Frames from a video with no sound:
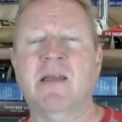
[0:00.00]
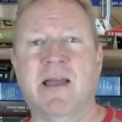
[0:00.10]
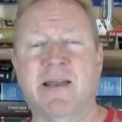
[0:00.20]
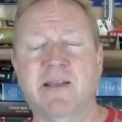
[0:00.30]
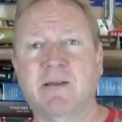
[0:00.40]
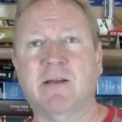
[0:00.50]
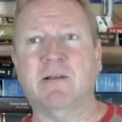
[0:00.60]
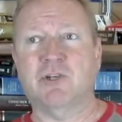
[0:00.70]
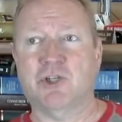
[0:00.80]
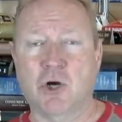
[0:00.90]
And he
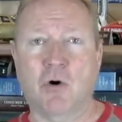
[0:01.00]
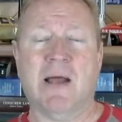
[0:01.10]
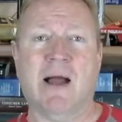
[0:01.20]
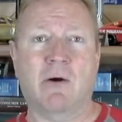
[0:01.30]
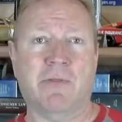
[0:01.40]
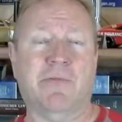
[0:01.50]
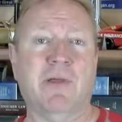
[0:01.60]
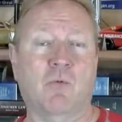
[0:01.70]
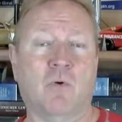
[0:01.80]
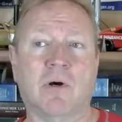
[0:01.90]
showed how the
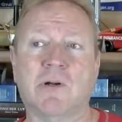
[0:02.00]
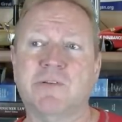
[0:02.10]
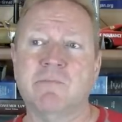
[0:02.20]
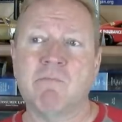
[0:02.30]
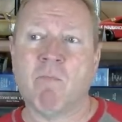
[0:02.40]
thing worked,